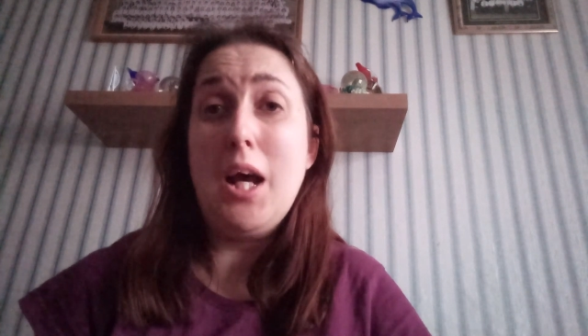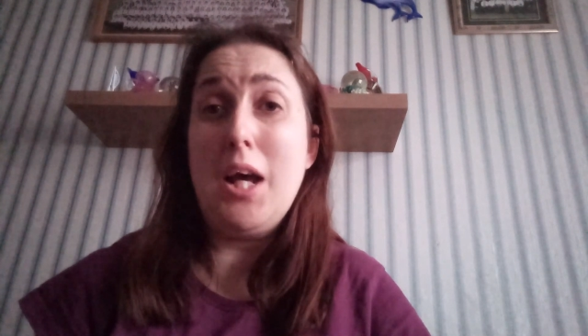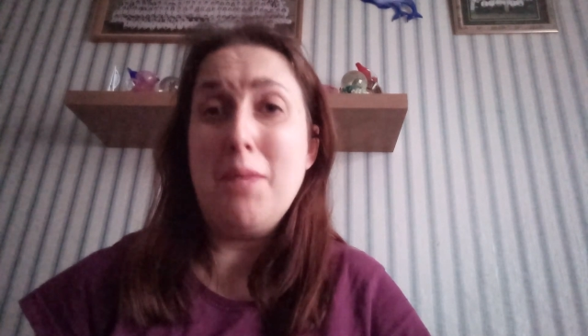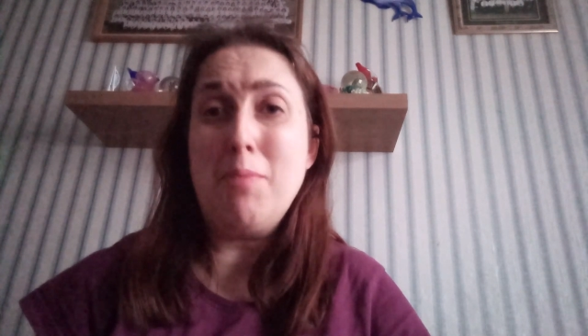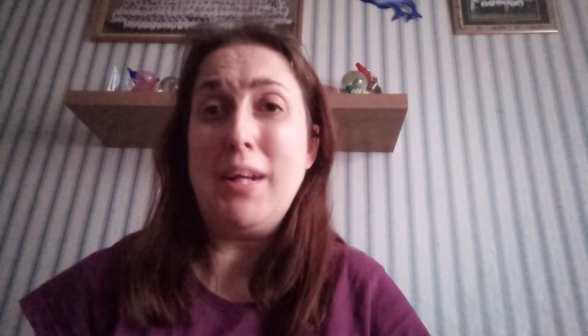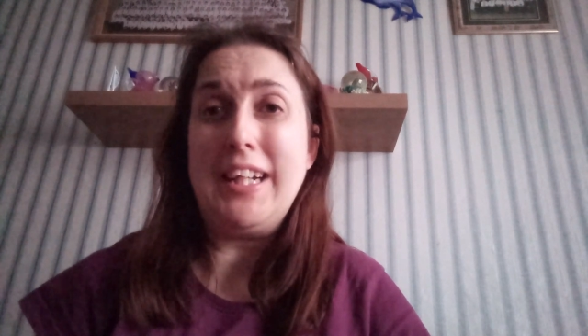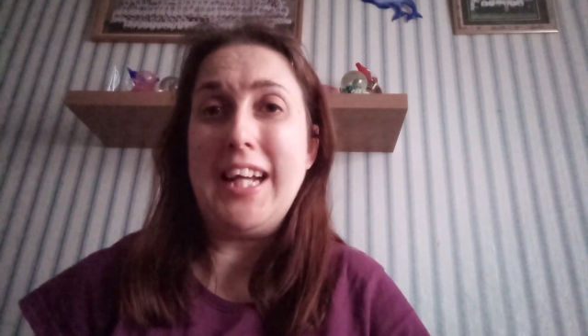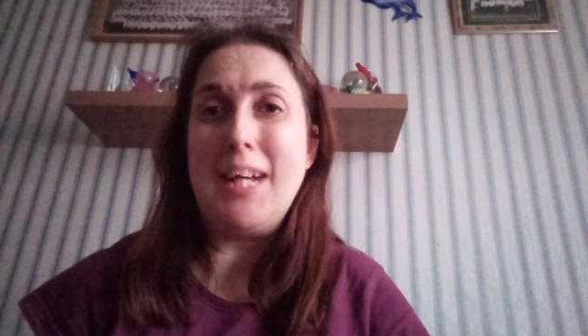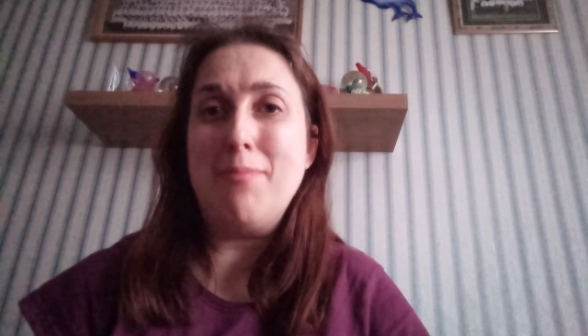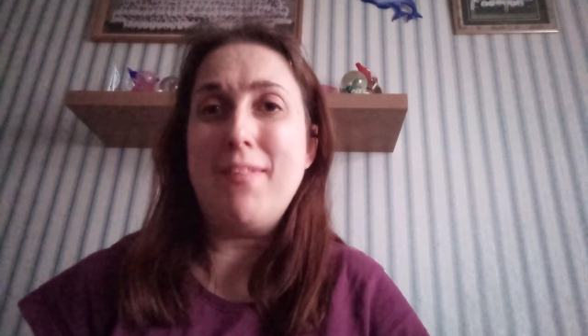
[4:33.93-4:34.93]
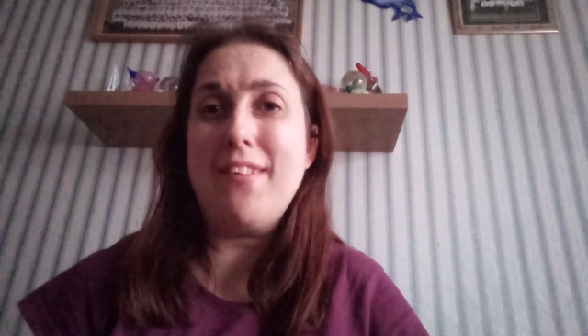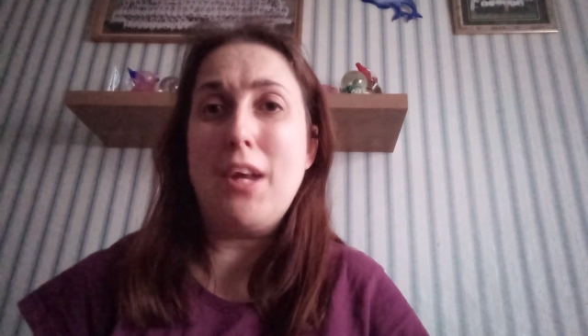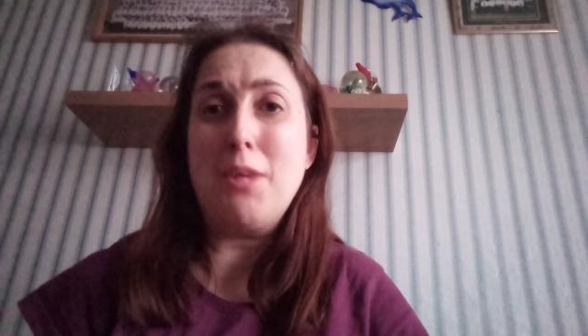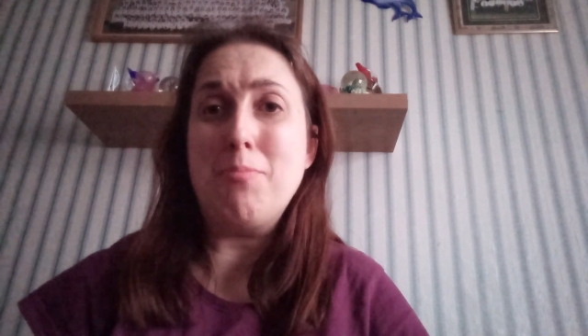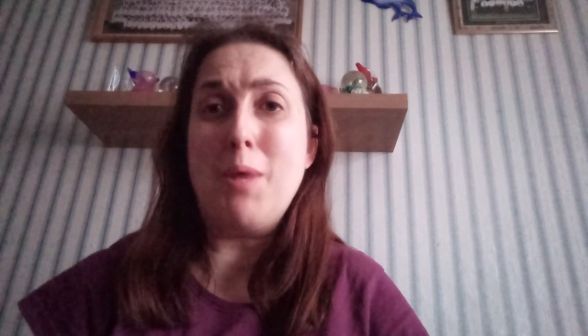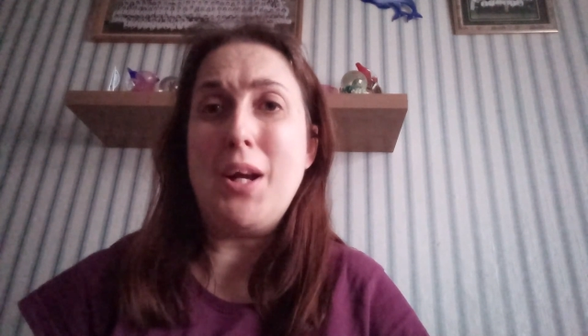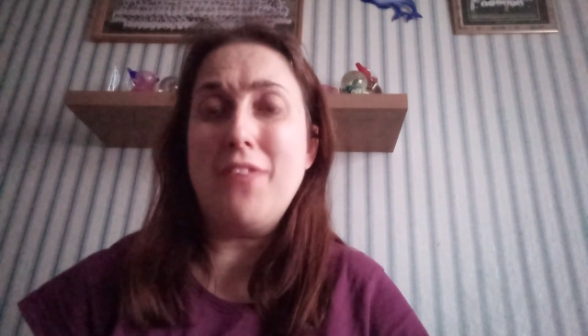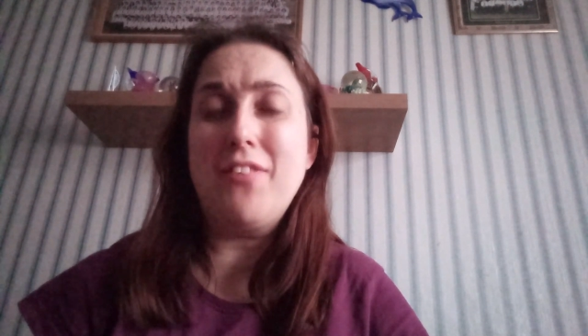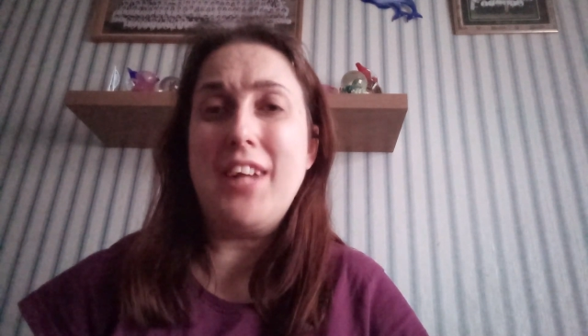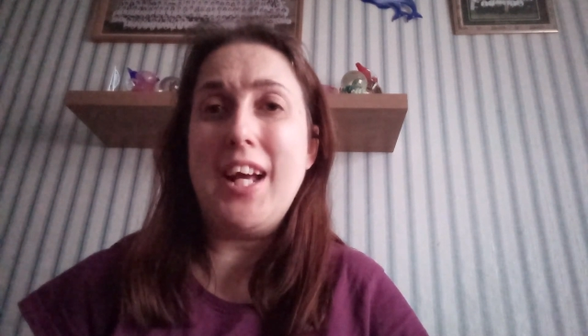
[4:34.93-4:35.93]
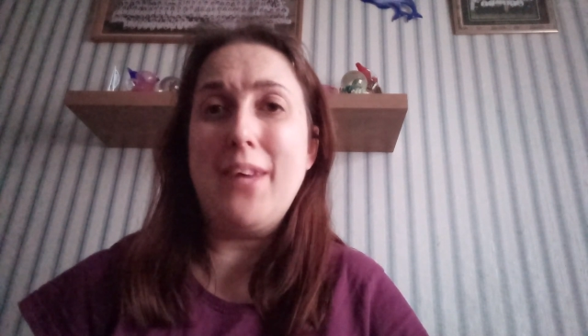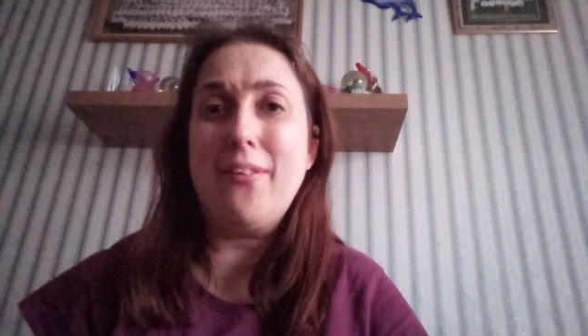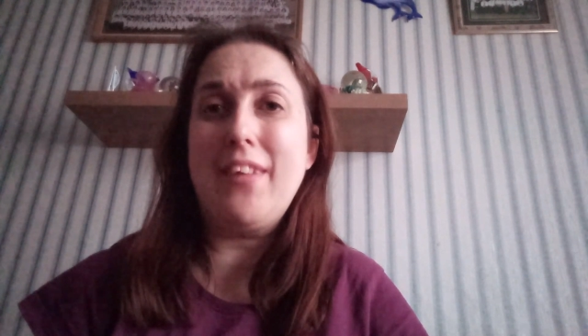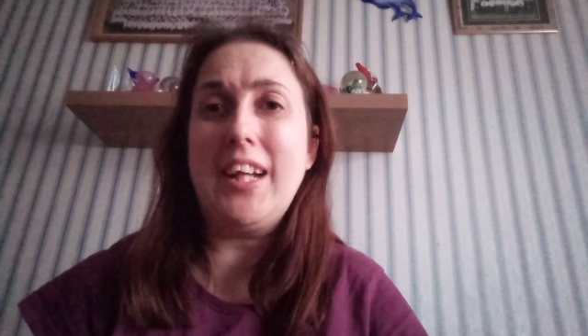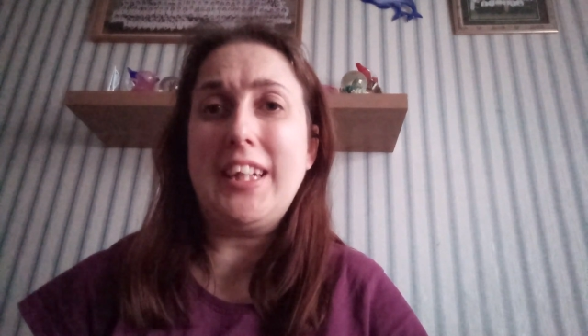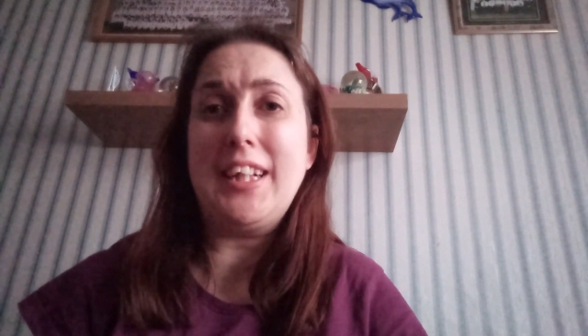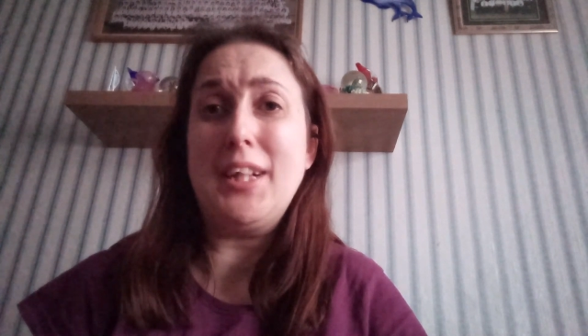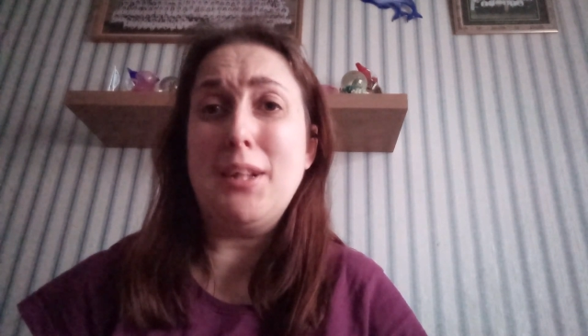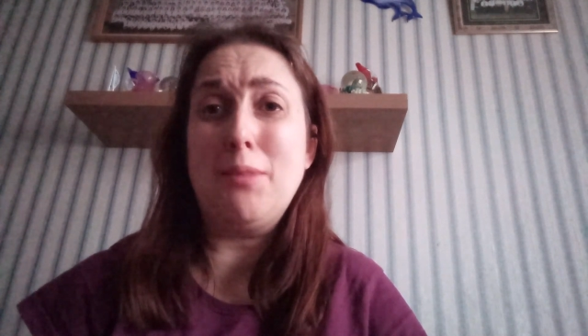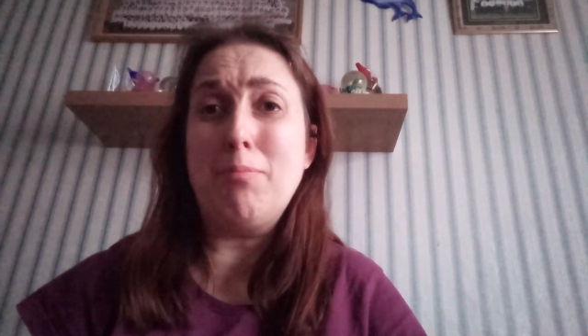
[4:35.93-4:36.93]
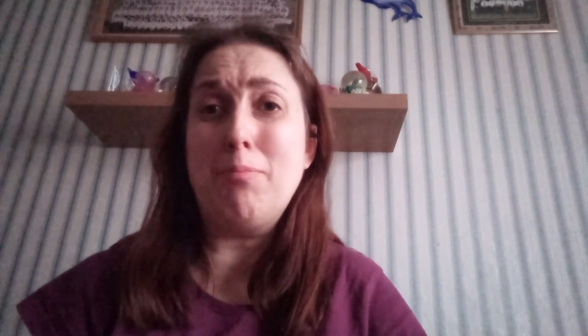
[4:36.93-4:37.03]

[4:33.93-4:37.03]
Uh, uh, so bye for now. Thank you.